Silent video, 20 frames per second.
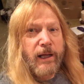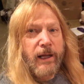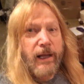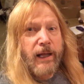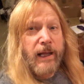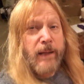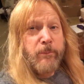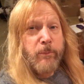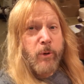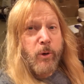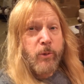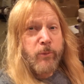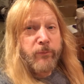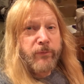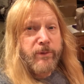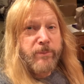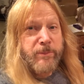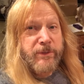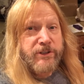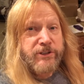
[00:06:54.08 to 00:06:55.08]
I'm home
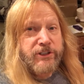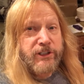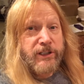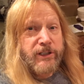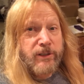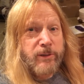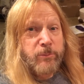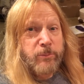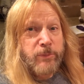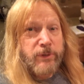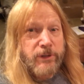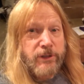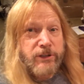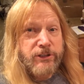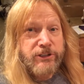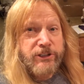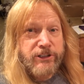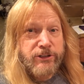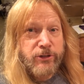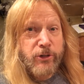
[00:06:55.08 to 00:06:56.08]
from the gym.
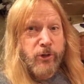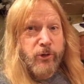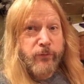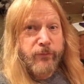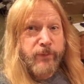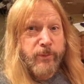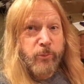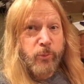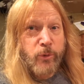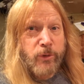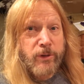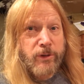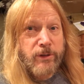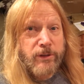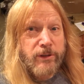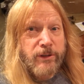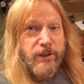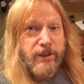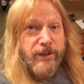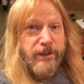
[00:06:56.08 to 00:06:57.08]
She's home from
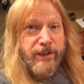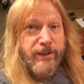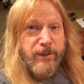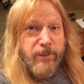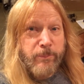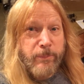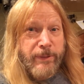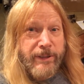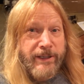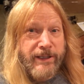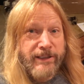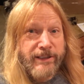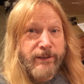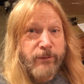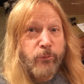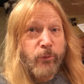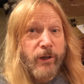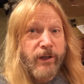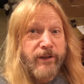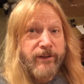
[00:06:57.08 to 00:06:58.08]
work and immediately
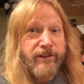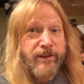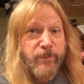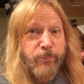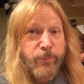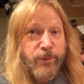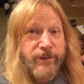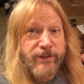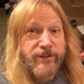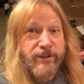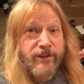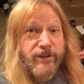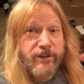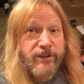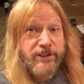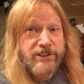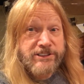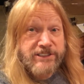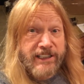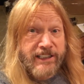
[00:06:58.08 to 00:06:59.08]
runs and puts on
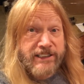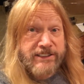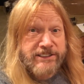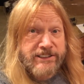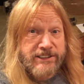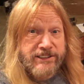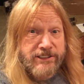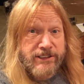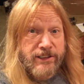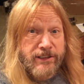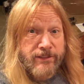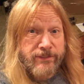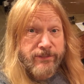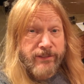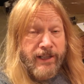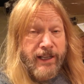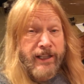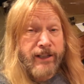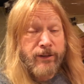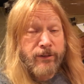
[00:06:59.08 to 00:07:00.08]
her sexy
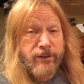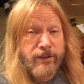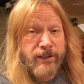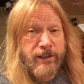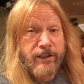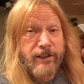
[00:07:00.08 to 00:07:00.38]
stuff. I don't...